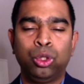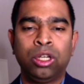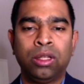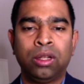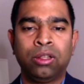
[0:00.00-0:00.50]
put
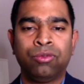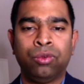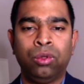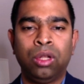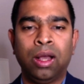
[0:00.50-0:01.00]
together the
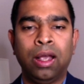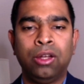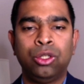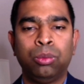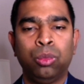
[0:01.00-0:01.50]
full
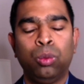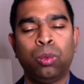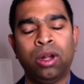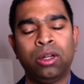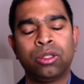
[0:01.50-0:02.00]
edge
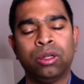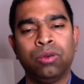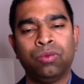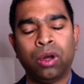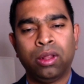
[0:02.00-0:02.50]

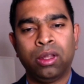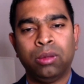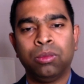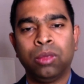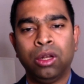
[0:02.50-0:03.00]
blueprints for
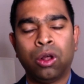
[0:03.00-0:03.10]
them